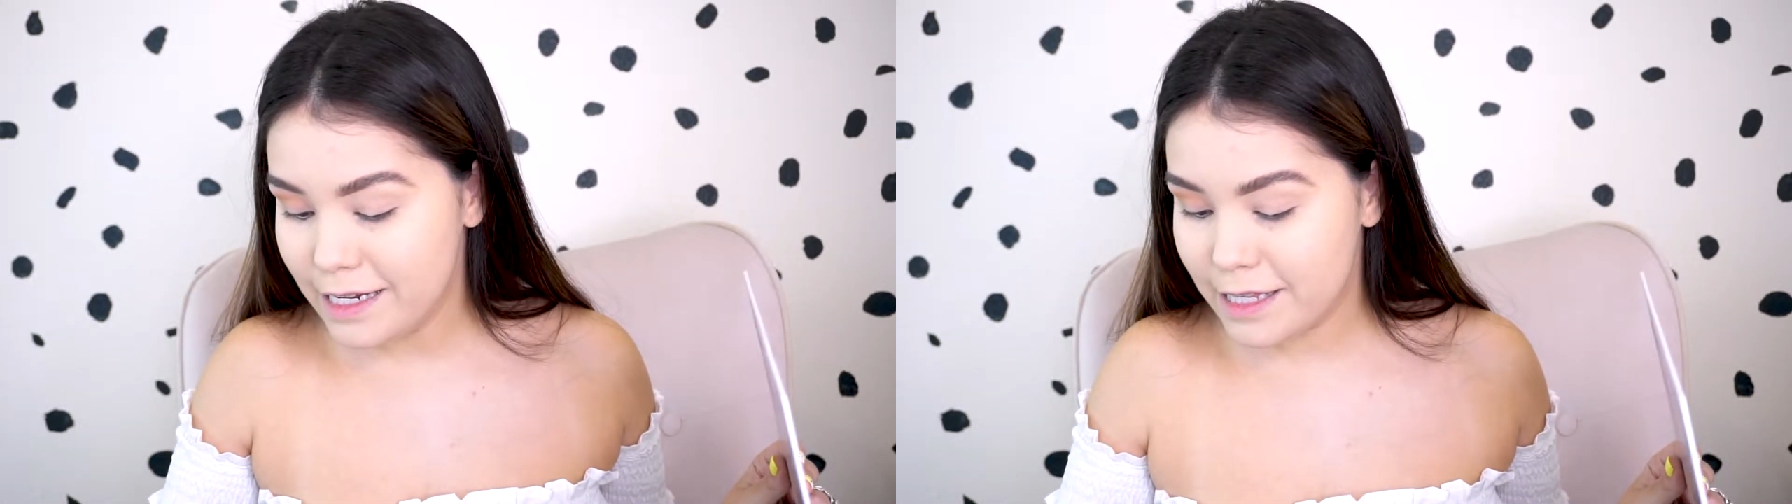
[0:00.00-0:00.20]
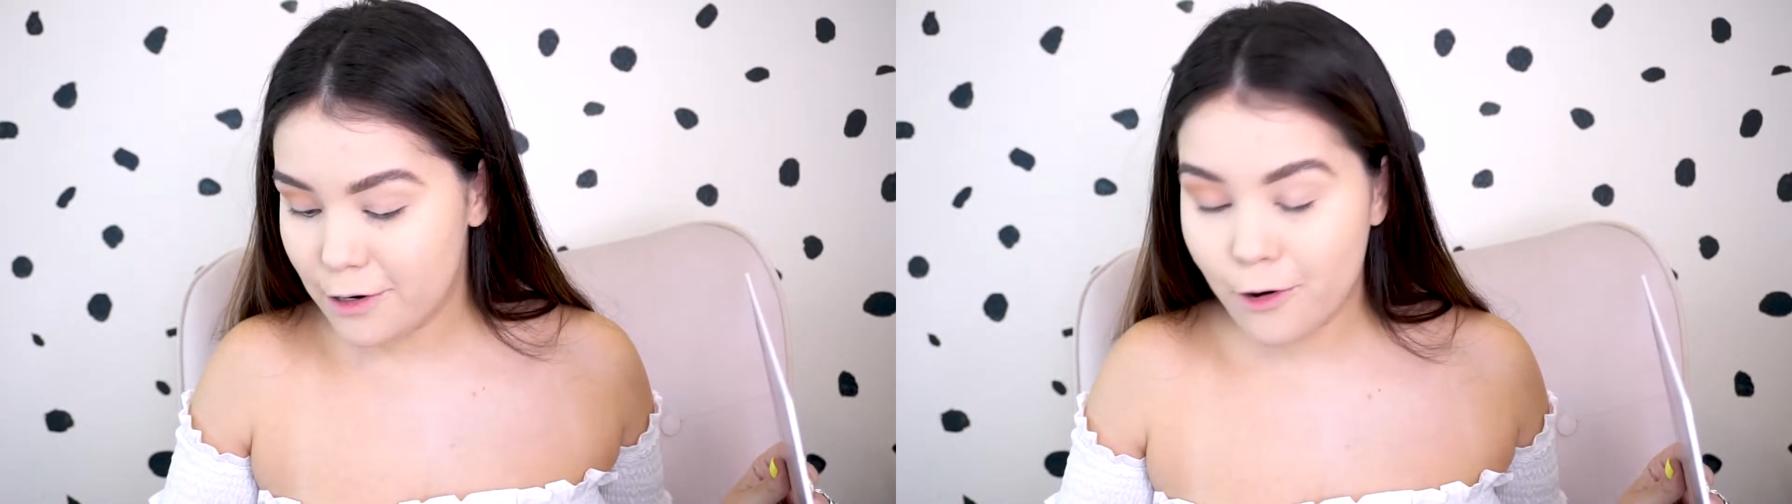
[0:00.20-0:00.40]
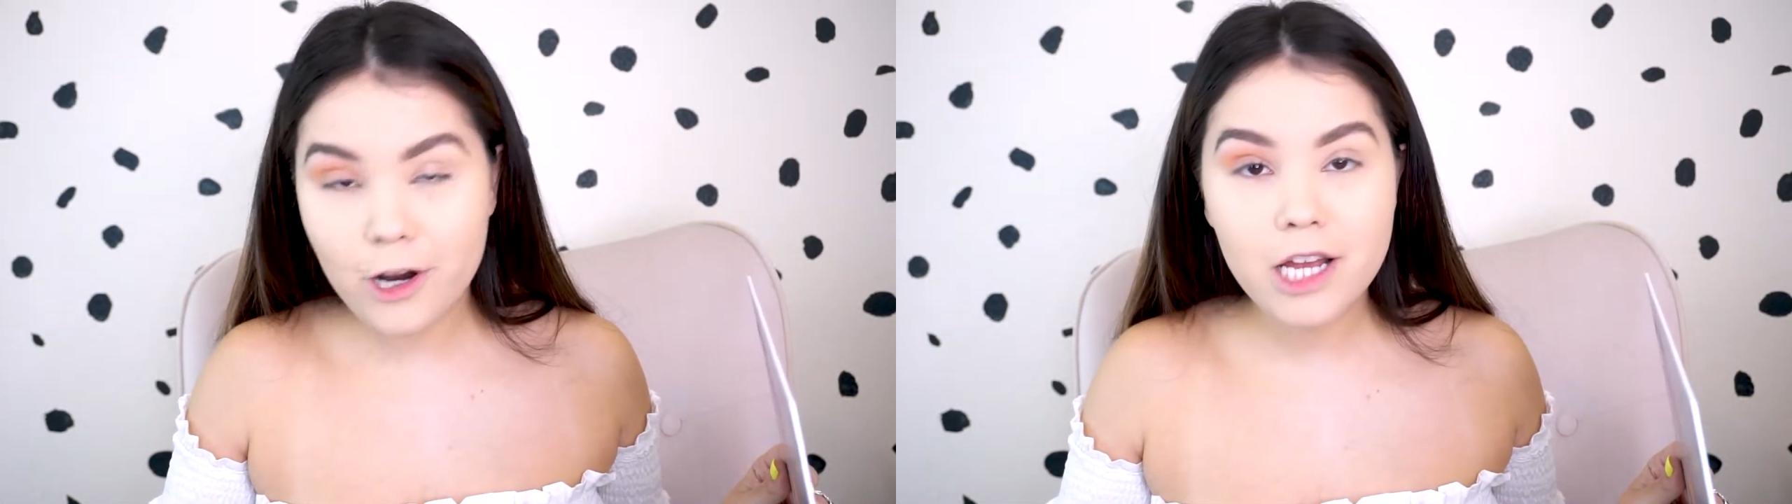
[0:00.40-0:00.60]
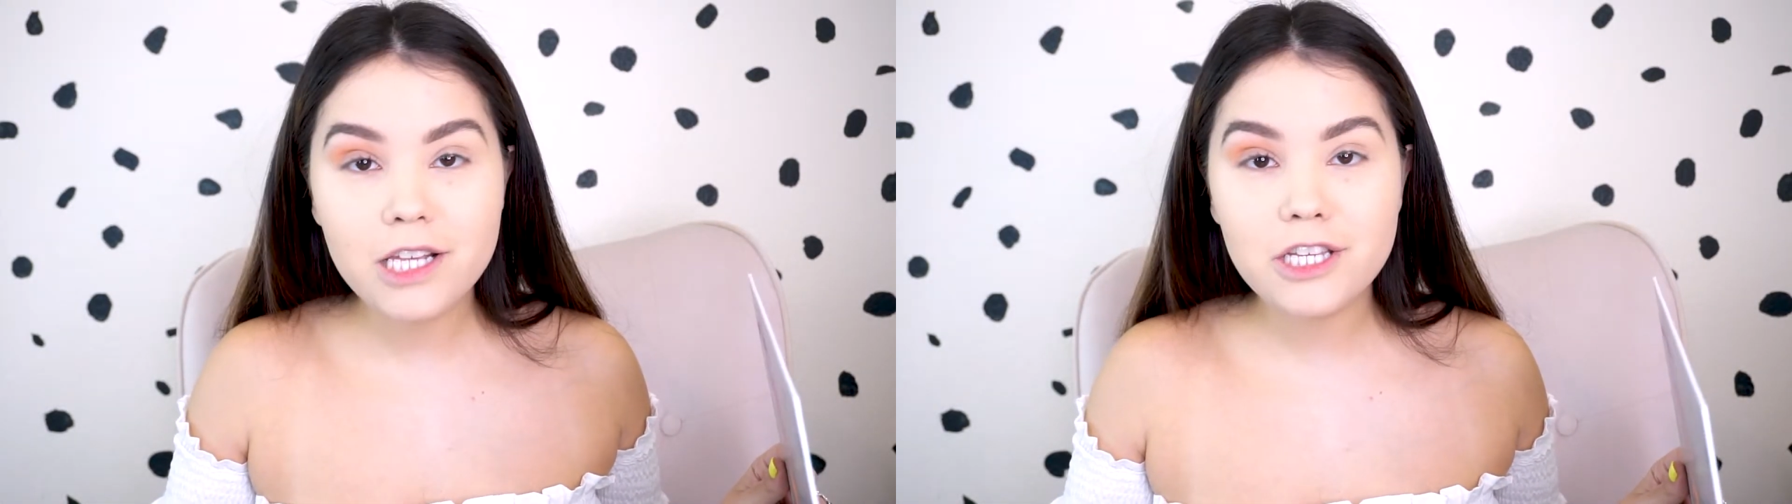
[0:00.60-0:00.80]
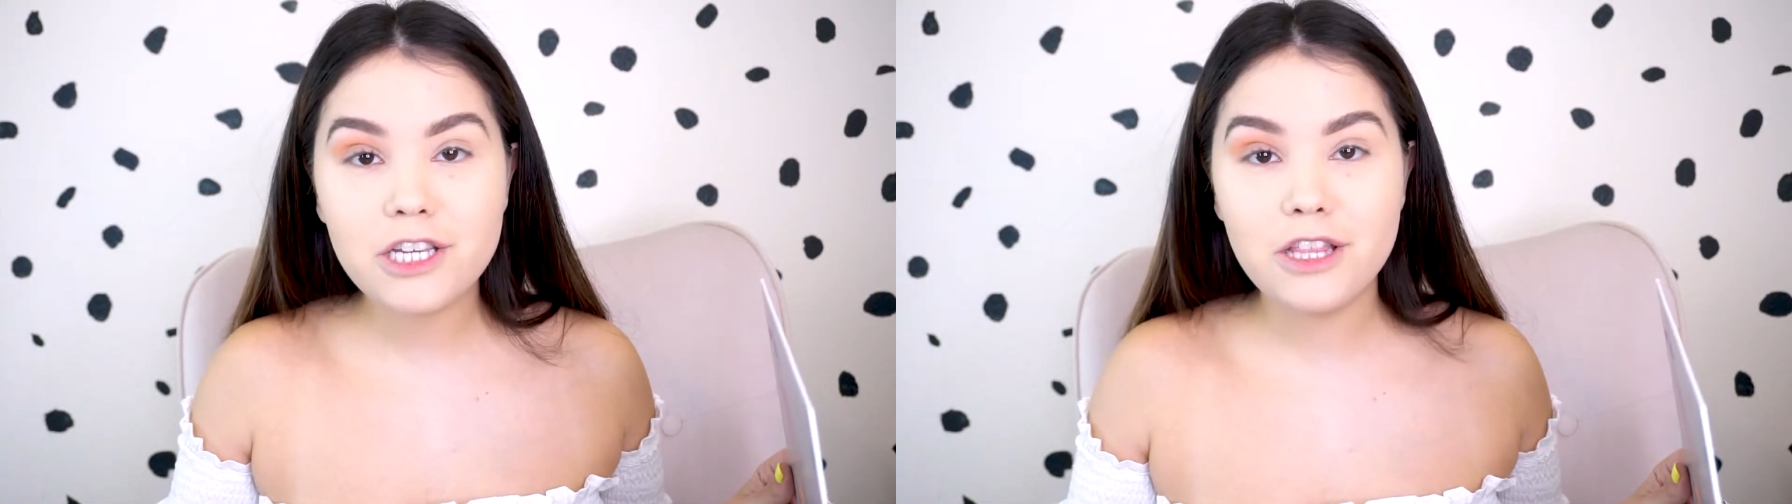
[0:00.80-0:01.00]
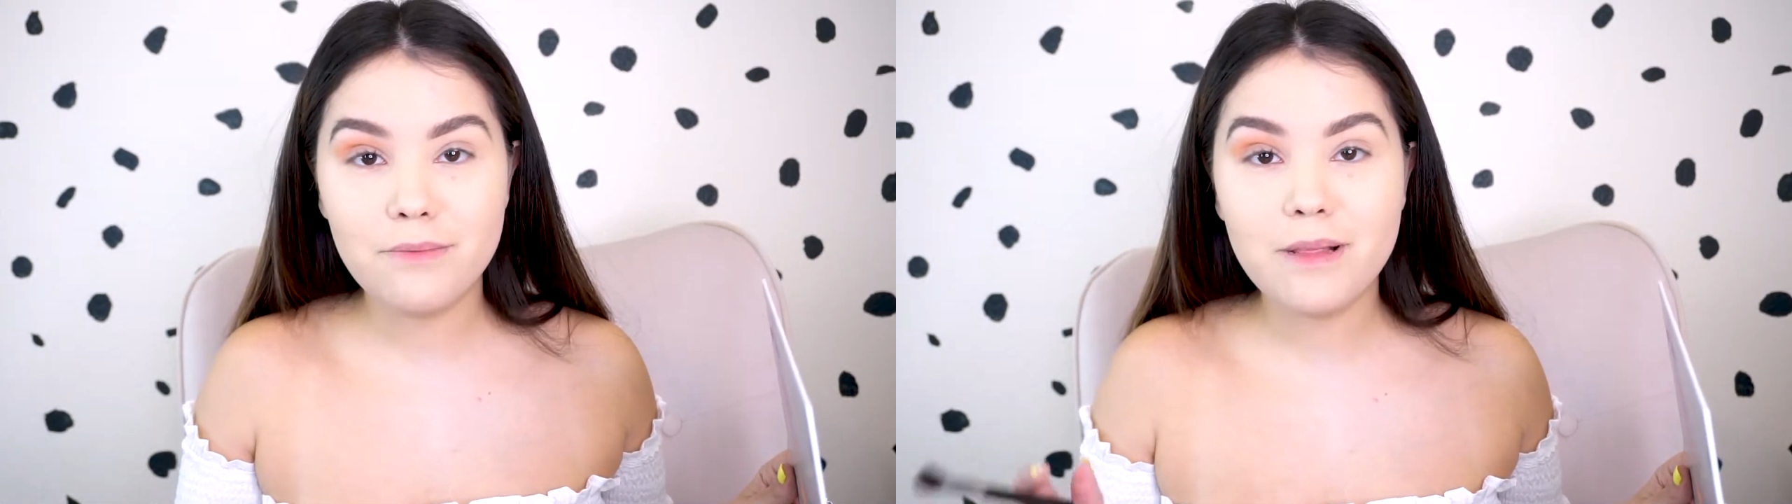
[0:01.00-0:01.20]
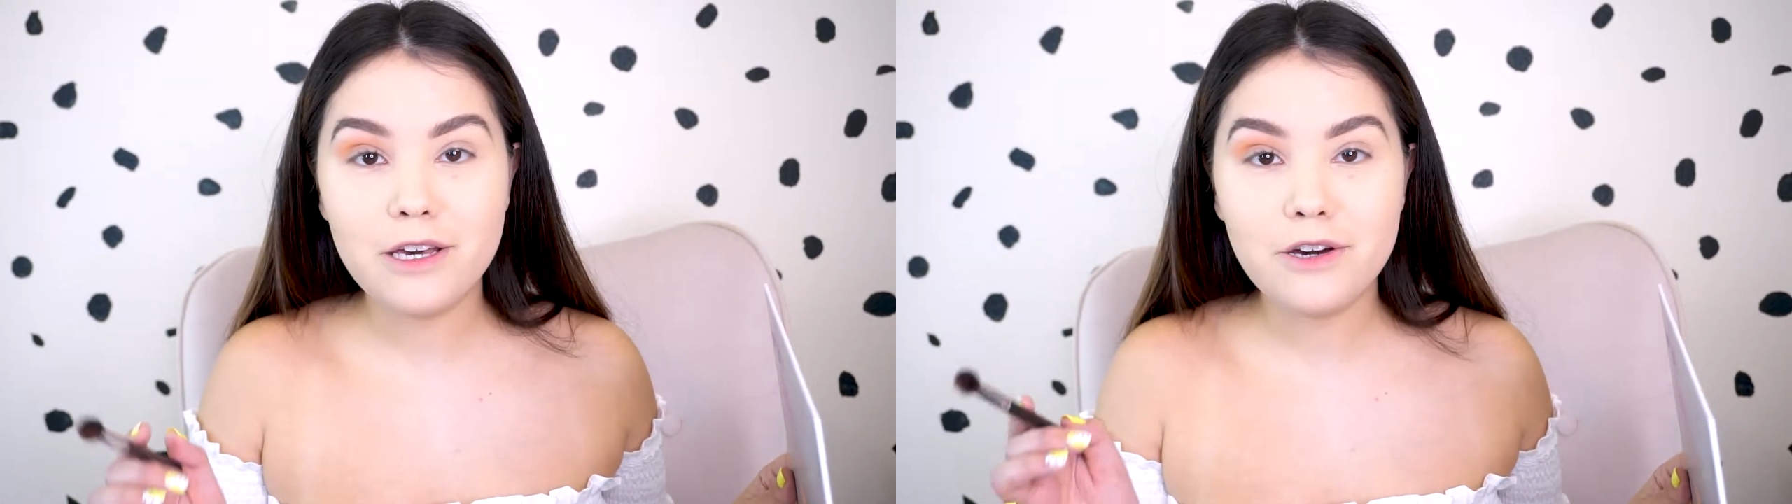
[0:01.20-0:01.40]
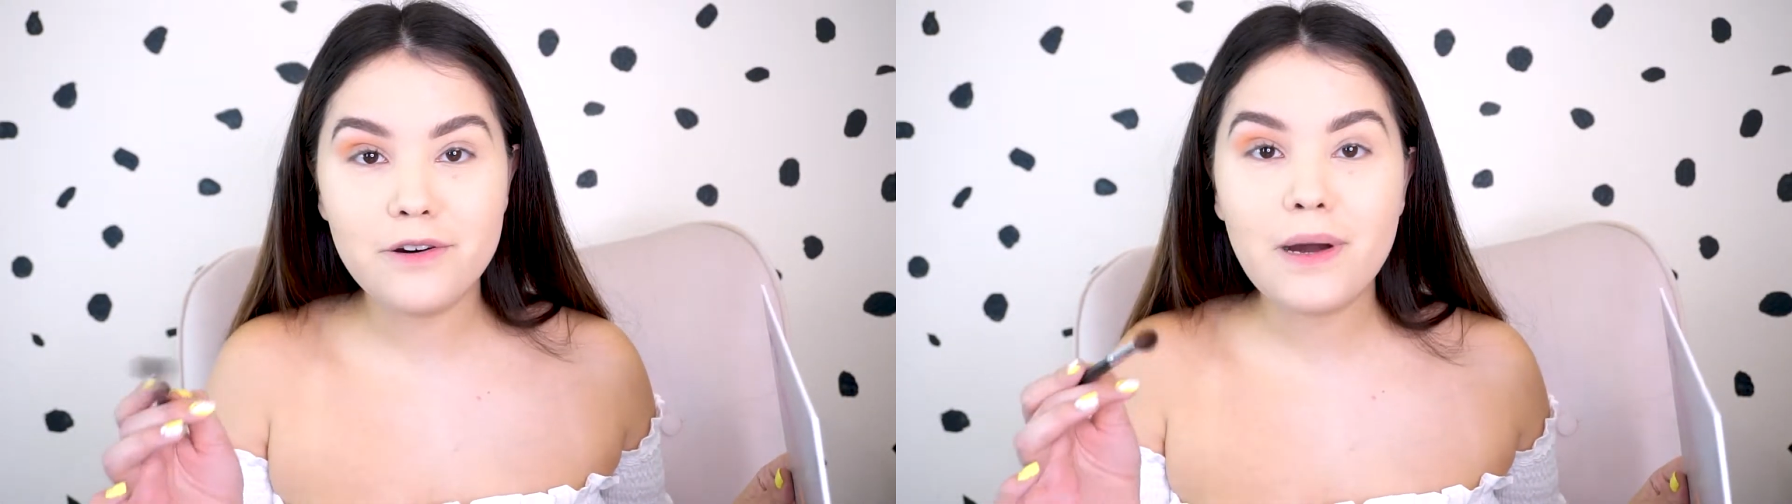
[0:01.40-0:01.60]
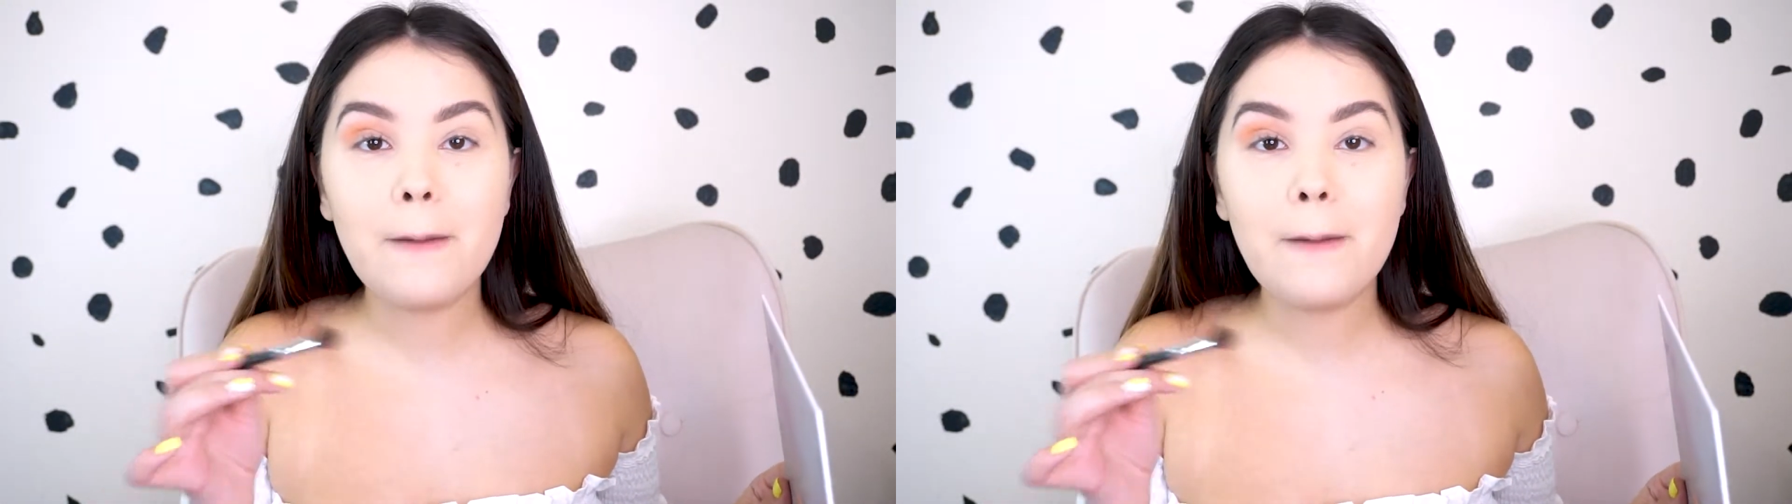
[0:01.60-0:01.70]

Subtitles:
the orange, the blue,